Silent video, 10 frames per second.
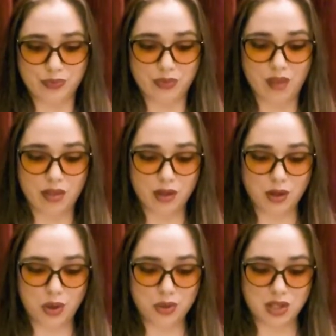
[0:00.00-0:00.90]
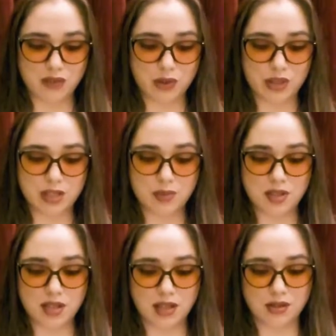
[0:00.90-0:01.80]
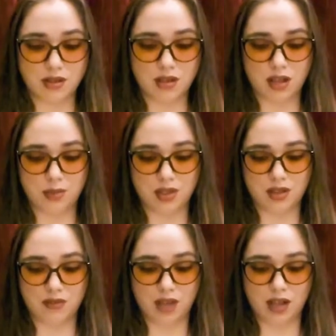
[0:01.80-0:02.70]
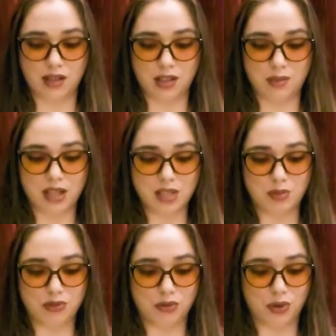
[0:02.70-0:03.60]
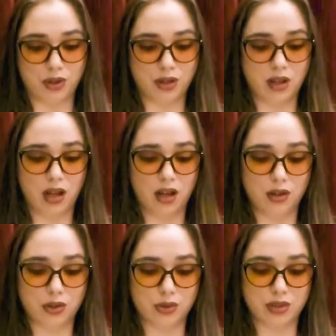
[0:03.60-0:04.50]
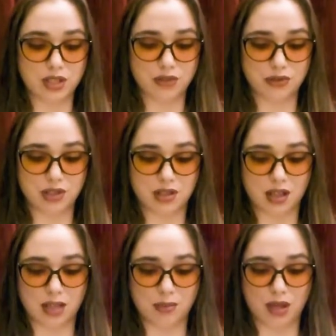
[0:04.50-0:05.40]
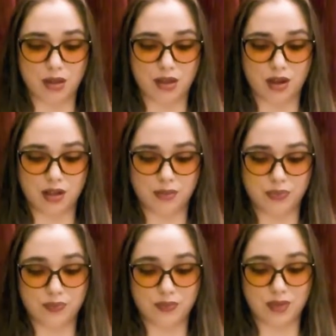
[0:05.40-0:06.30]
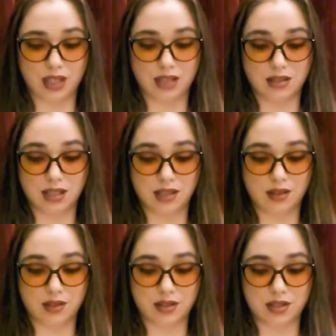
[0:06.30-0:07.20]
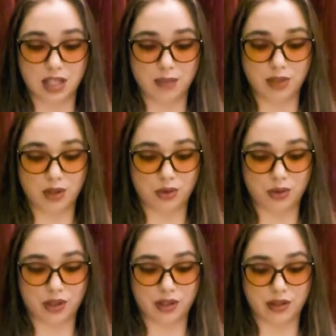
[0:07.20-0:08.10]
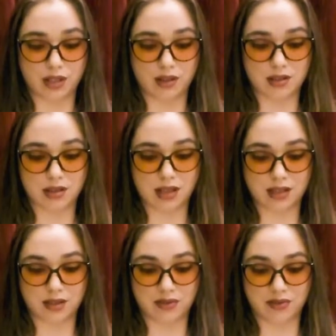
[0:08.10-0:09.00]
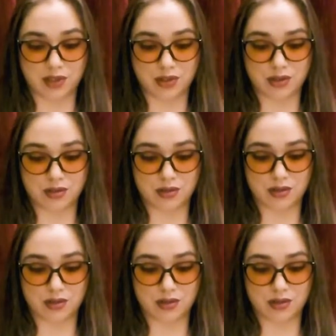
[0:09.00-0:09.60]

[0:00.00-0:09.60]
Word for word: The ghost of Christmas yet to come conveyed him, as before, through a different time, he thought. Indeed, there seemed no order in these latter visions,